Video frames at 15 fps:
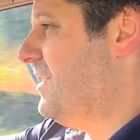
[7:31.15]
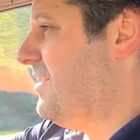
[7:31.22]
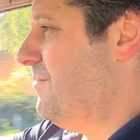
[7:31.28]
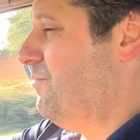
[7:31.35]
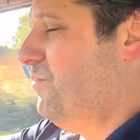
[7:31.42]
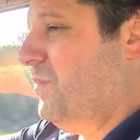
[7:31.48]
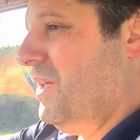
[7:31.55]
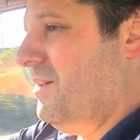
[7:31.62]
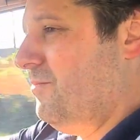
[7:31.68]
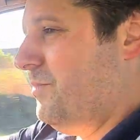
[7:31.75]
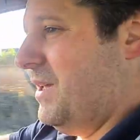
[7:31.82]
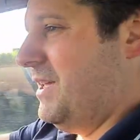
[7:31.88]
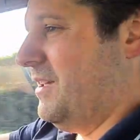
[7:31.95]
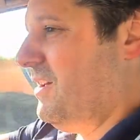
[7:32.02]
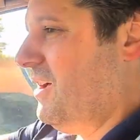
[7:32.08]
That's a
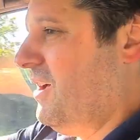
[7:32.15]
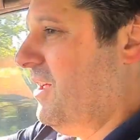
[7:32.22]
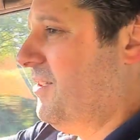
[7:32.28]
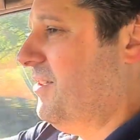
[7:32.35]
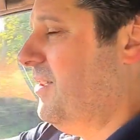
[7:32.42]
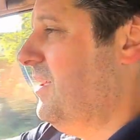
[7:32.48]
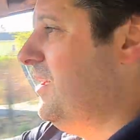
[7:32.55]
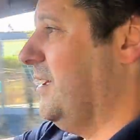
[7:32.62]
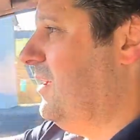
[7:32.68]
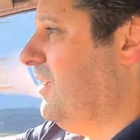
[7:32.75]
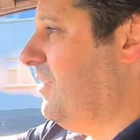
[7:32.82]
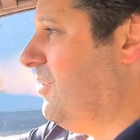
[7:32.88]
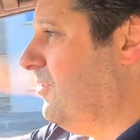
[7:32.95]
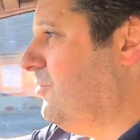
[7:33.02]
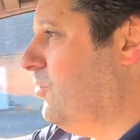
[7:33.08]
big, big cost.
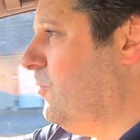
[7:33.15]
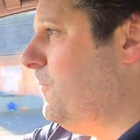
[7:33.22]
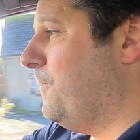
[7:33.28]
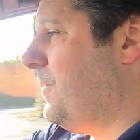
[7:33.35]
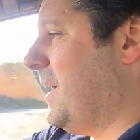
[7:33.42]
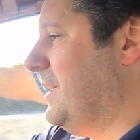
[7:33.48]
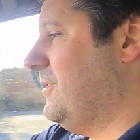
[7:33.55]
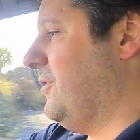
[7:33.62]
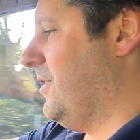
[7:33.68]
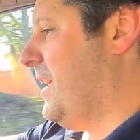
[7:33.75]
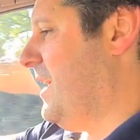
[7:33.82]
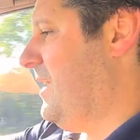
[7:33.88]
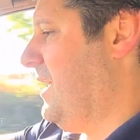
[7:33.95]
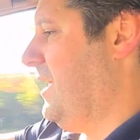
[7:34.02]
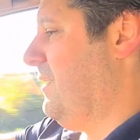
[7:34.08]
So do factor
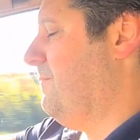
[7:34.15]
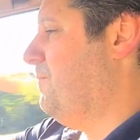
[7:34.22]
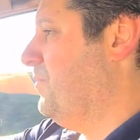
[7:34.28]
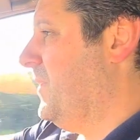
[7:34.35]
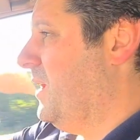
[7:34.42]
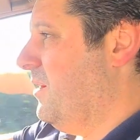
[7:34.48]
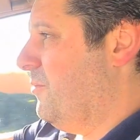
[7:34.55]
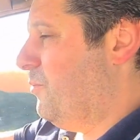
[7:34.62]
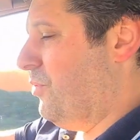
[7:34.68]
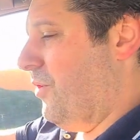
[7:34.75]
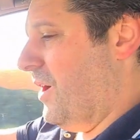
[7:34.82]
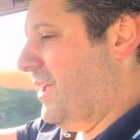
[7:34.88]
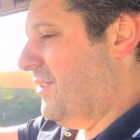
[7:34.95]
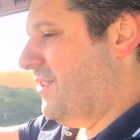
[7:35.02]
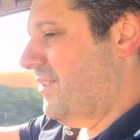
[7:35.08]
that in.
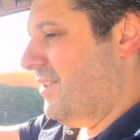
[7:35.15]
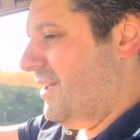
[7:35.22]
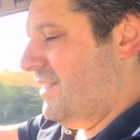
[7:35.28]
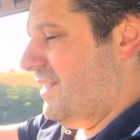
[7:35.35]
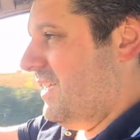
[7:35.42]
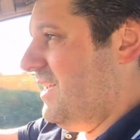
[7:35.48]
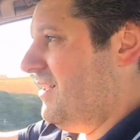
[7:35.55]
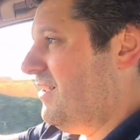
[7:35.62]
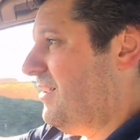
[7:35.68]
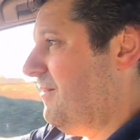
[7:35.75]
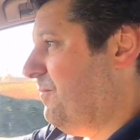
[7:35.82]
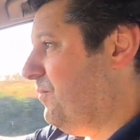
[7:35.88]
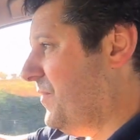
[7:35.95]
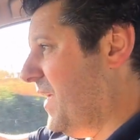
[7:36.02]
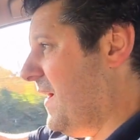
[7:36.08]
Prices on these,
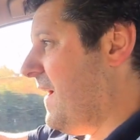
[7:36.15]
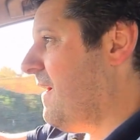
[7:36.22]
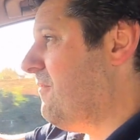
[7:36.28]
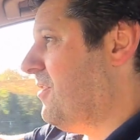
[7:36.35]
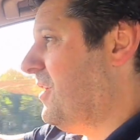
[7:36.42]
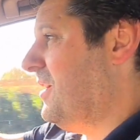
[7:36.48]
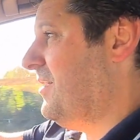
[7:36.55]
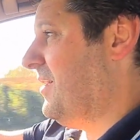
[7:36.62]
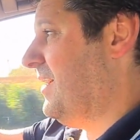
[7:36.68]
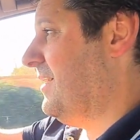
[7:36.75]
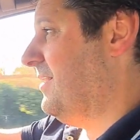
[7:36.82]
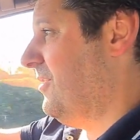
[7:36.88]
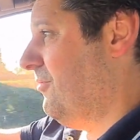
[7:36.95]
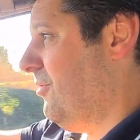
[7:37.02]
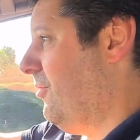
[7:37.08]
they are
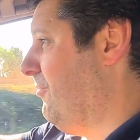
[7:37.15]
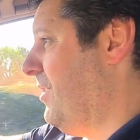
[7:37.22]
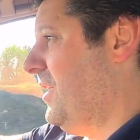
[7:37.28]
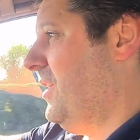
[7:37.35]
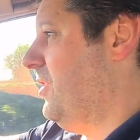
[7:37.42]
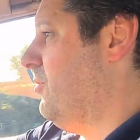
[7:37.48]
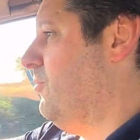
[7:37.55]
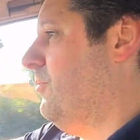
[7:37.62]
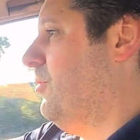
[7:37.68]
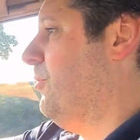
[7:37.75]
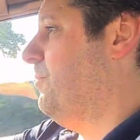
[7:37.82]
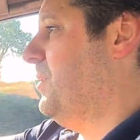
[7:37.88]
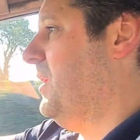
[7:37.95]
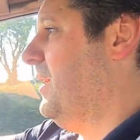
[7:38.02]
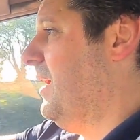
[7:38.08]
rising. They're already going
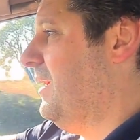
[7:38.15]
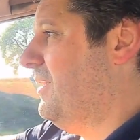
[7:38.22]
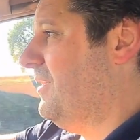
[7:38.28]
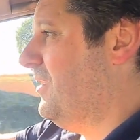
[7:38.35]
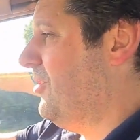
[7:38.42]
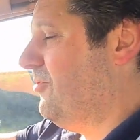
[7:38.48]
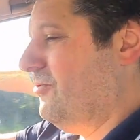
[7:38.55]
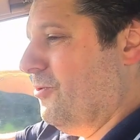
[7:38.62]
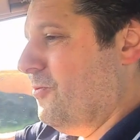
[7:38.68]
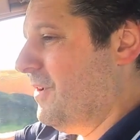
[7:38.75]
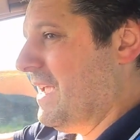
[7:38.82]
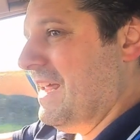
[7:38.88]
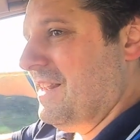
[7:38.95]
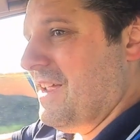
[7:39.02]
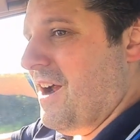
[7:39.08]
up. You
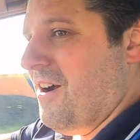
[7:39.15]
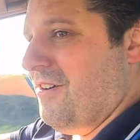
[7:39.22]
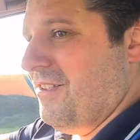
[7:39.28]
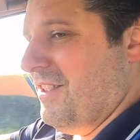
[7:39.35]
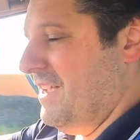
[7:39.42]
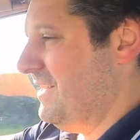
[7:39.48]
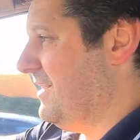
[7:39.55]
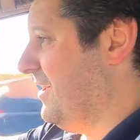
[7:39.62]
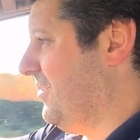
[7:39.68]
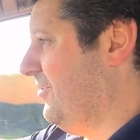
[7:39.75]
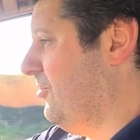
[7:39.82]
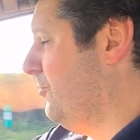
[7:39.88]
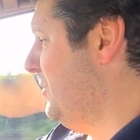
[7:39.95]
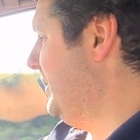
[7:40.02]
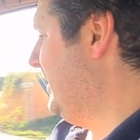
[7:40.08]
don't get cars like this.
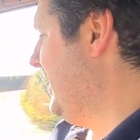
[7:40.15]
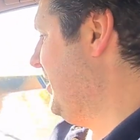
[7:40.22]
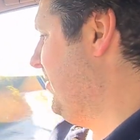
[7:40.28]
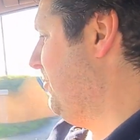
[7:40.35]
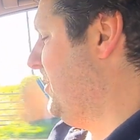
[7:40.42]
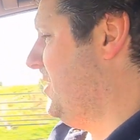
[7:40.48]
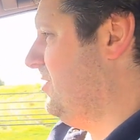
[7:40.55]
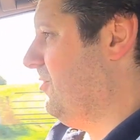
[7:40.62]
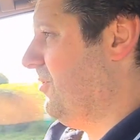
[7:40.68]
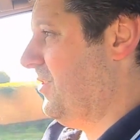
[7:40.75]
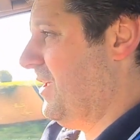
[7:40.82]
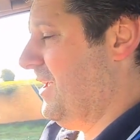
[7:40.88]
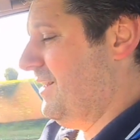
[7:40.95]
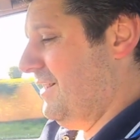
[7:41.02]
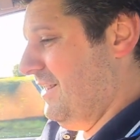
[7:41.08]
Double glazed
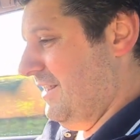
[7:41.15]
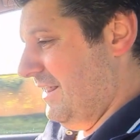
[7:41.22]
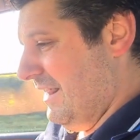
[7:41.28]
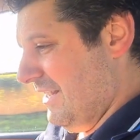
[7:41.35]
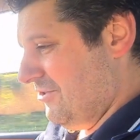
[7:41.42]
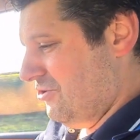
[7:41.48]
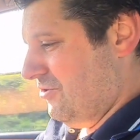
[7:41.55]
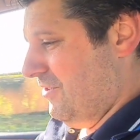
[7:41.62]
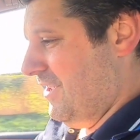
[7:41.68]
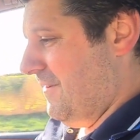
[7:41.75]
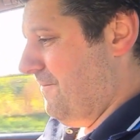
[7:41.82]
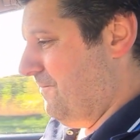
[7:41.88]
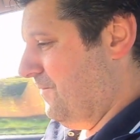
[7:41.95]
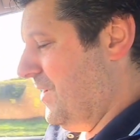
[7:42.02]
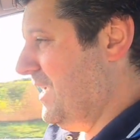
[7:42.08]
windows, it
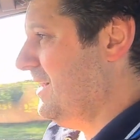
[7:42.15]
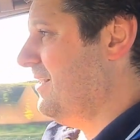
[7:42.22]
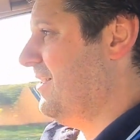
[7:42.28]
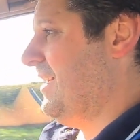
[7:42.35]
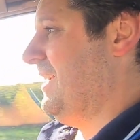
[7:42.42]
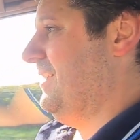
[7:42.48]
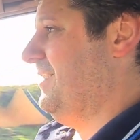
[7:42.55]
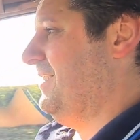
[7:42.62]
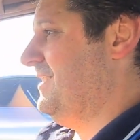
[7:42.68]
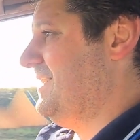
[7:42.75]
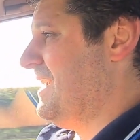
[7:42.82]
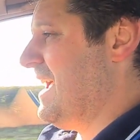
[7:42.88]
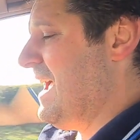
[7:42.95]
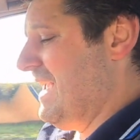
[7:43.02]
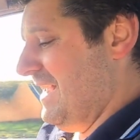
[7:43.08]
literally feels like it's a
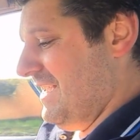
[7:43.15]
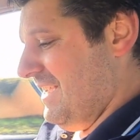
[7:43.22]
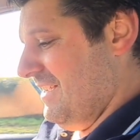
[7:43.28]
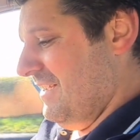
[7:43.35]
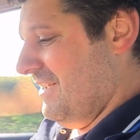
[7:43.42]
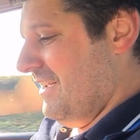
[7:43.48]
tank.